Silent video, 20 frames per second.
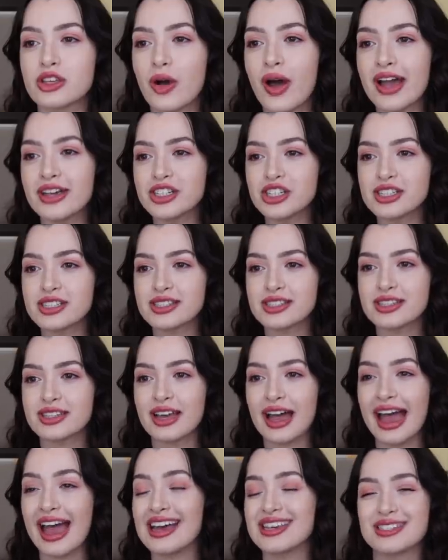So I just,
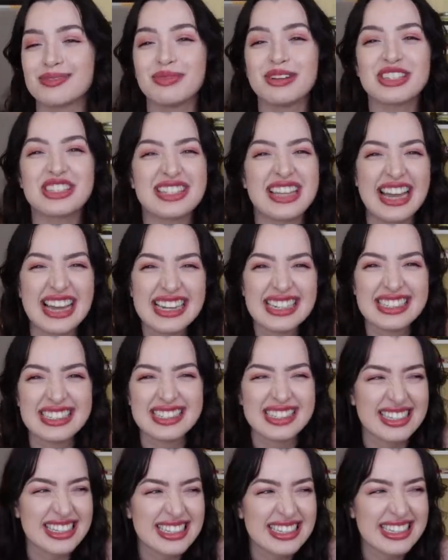as much as I hate
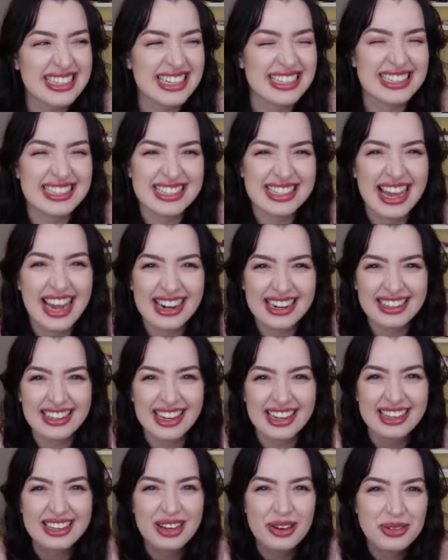to say it, I just kind of
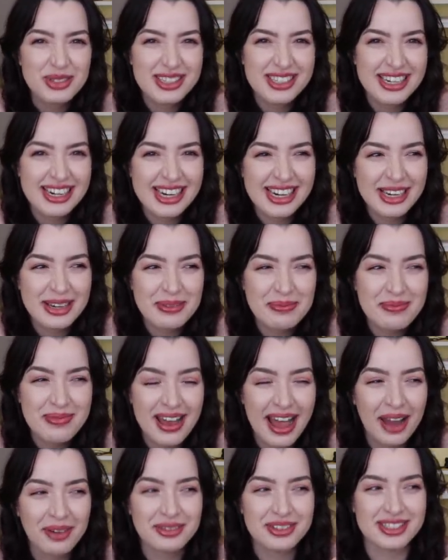like ghosted him.
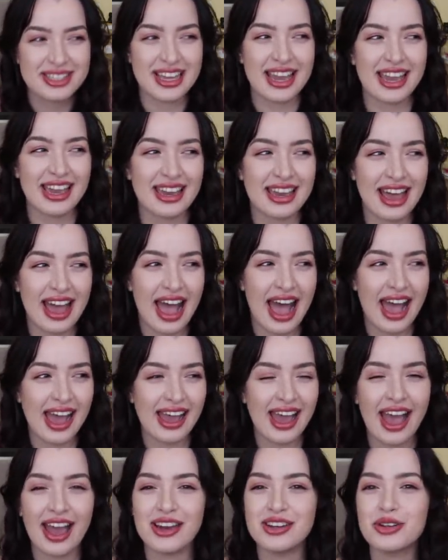I was like,
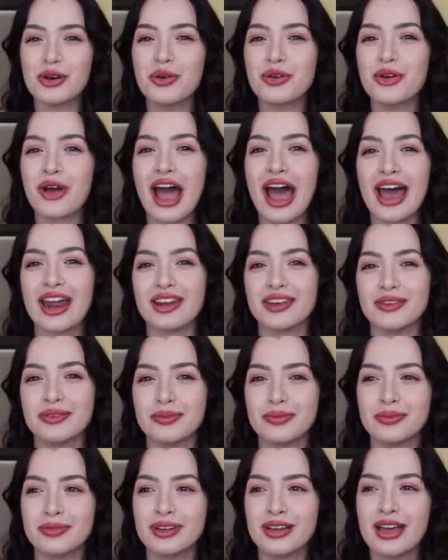I don't know how
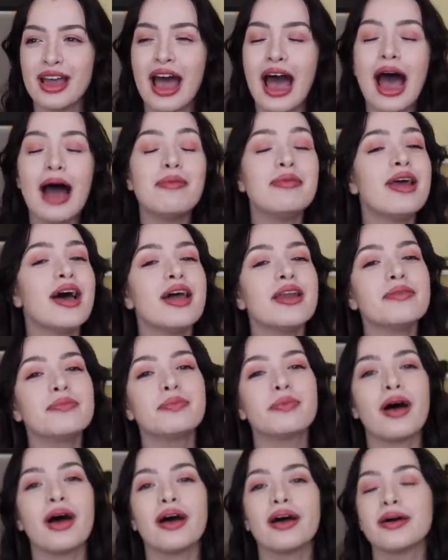to, I'm
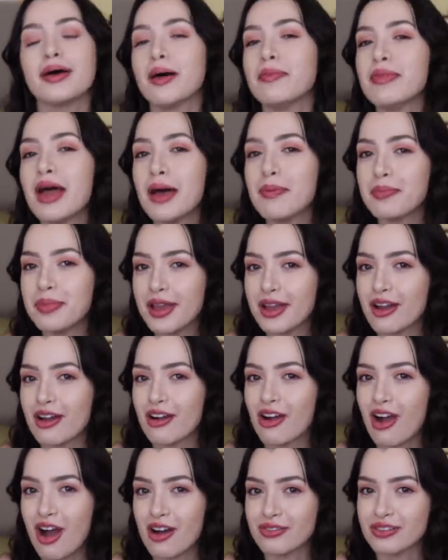not big
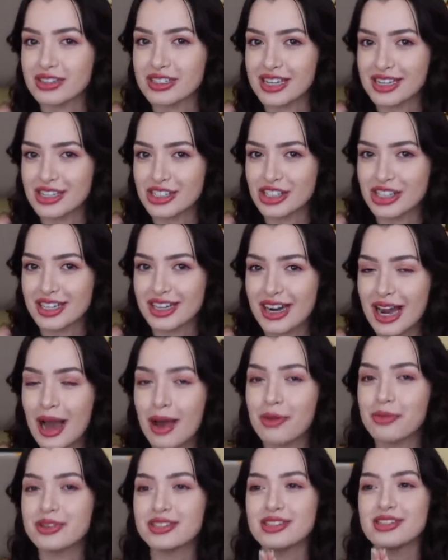on confrontation.
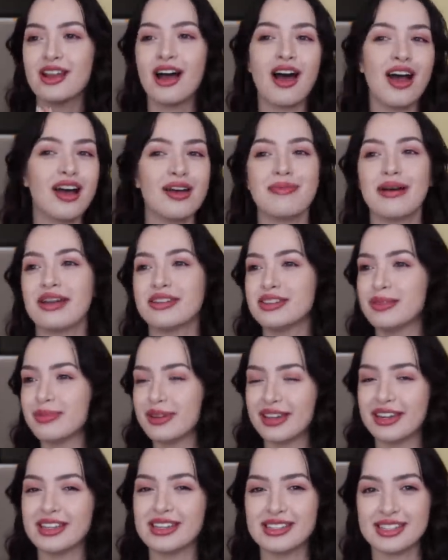I was not about to
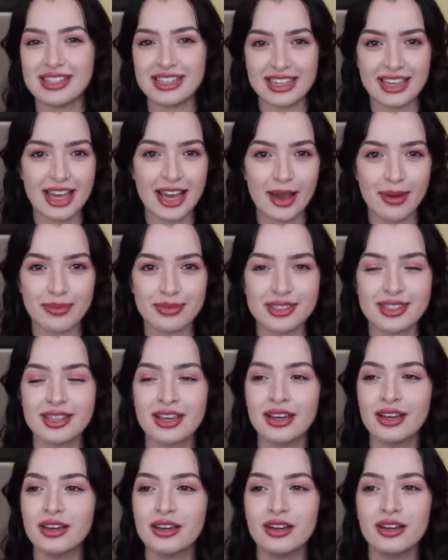be in his DMs,
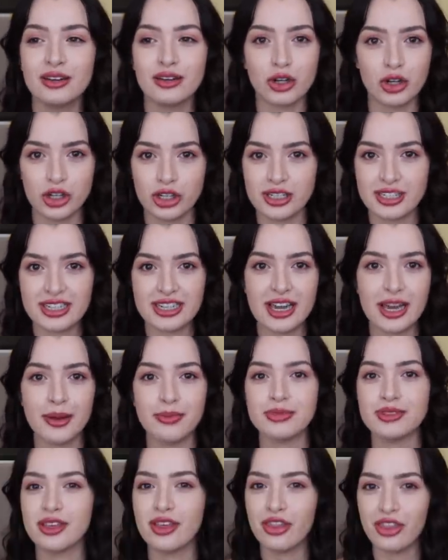her
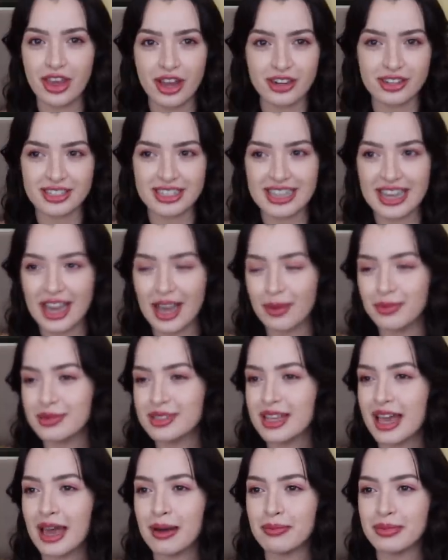DMs, their
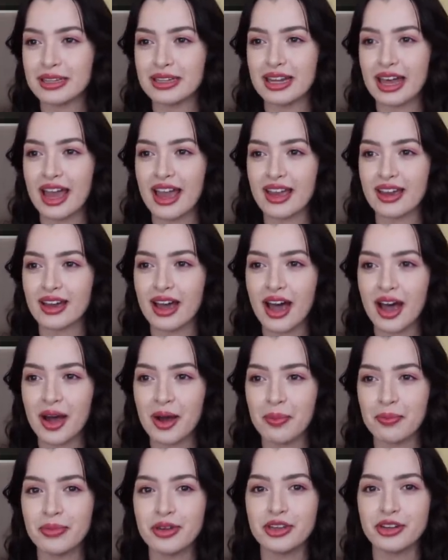DMs, and be like,
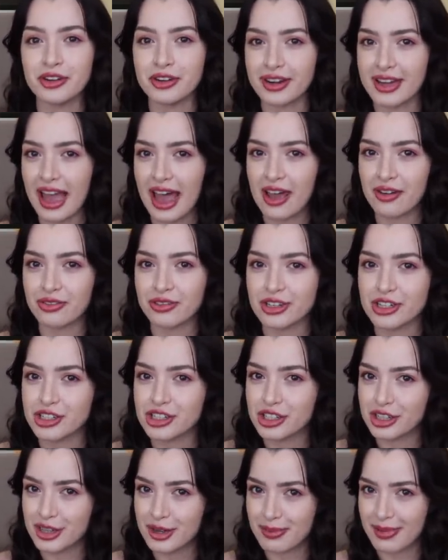you're a
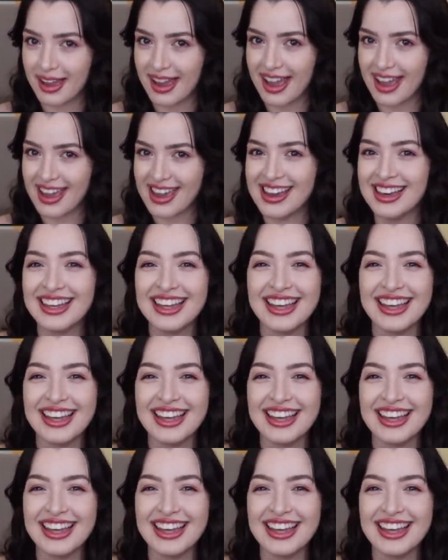catfish, goodbye.